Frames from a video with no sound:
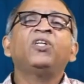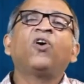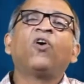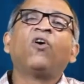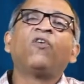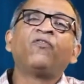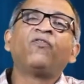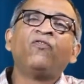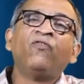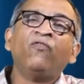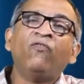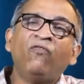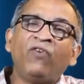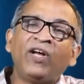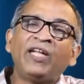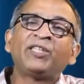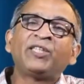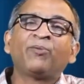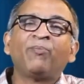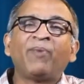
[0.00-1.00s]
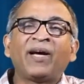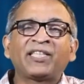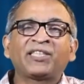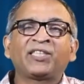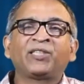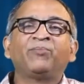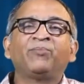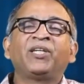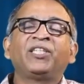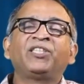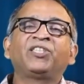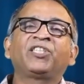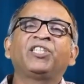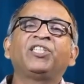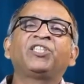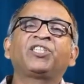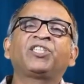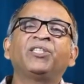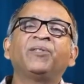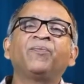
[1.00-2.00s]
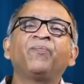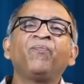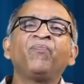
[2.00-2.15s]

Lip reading: of wealth maximization.